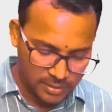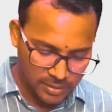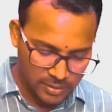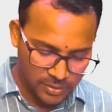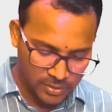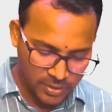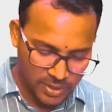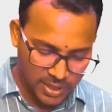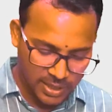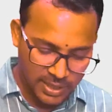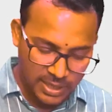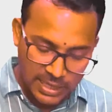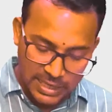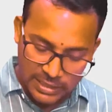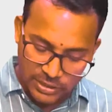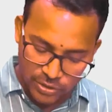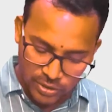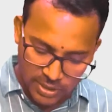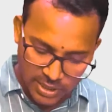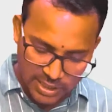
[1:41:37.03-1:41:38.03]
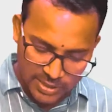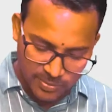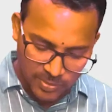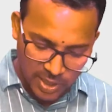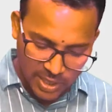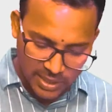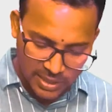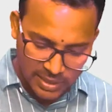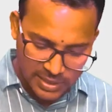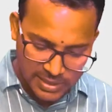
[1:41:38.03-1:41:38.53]
Okay, so these
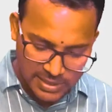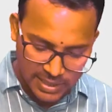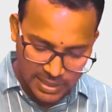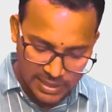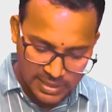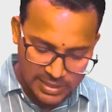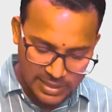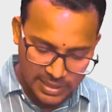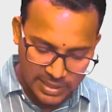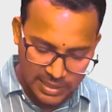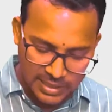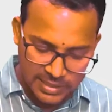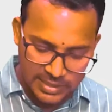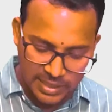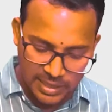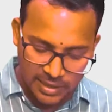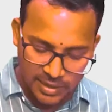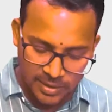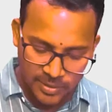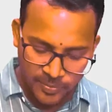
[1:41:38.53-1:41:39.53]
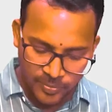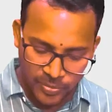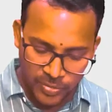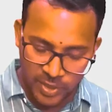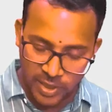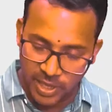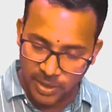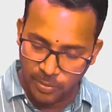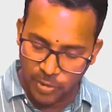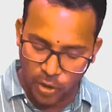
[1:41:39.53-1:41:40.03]
Merkel cells,
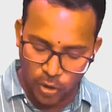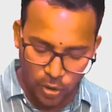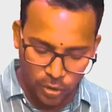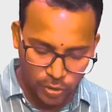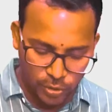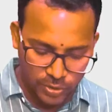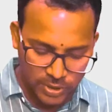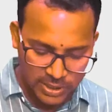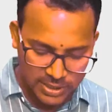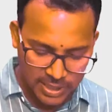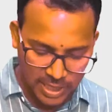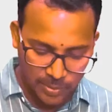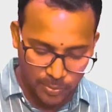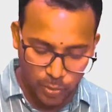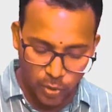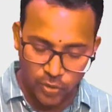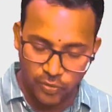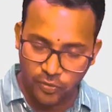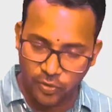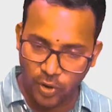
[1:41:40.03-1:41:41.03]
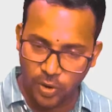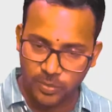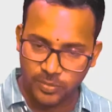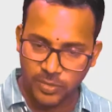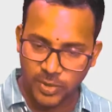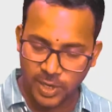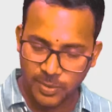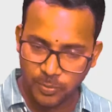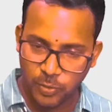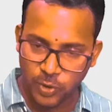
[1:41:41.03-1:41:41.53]
they belong to this
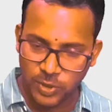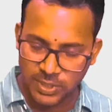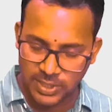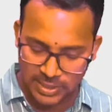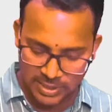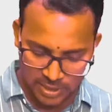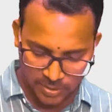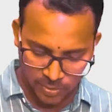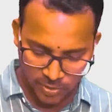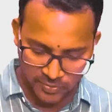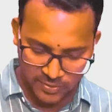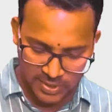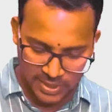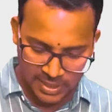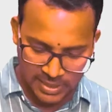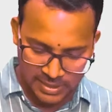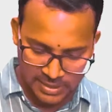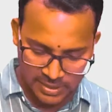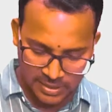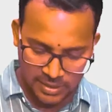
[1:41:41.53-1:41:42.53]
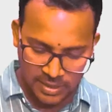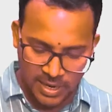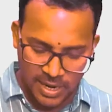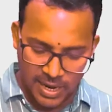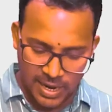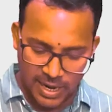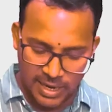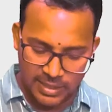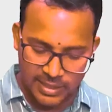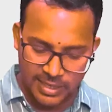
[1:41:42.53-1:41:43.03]
Epud system of cells,
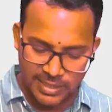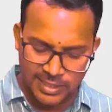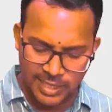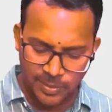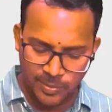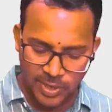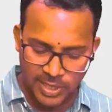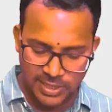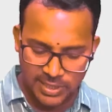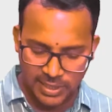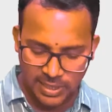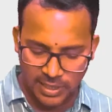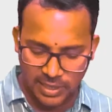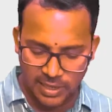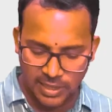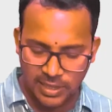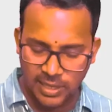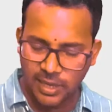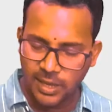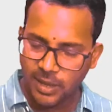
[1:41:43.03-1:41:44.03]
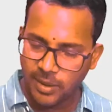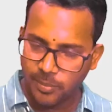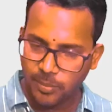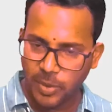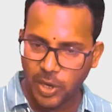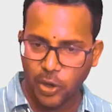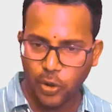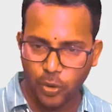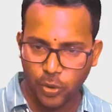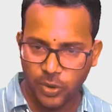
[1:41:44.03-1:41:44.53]
and these are basically the
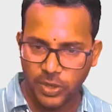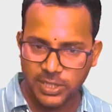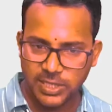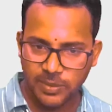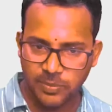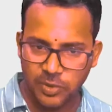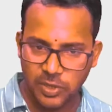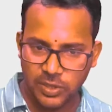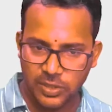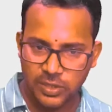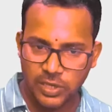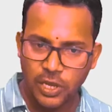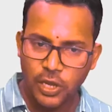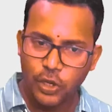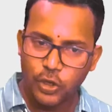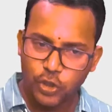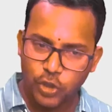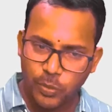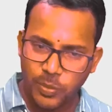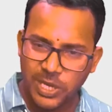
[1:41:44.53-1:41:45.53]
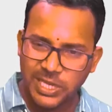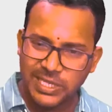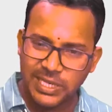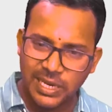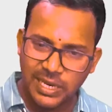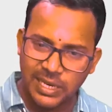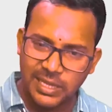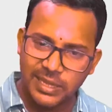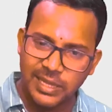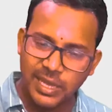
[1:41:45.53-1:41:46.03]
mechanoreceptors. So
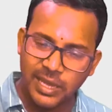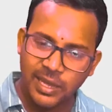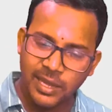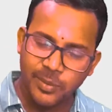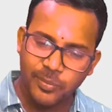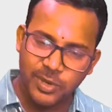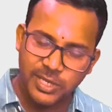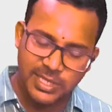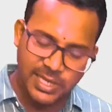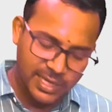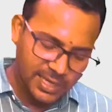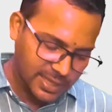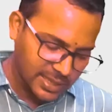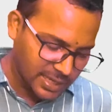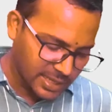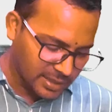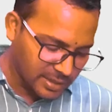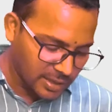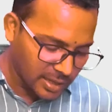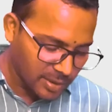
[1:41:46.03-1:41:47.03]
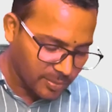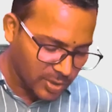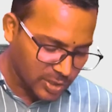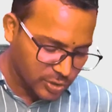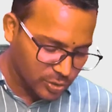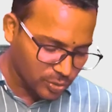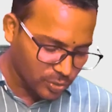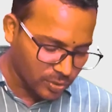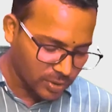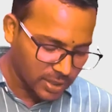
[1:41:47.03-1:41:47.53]
basically, they are present in the
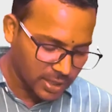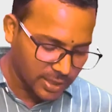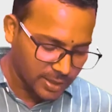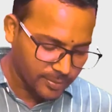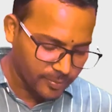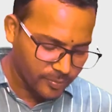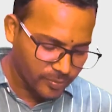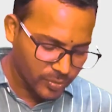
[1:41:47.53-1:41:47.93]
dermis only.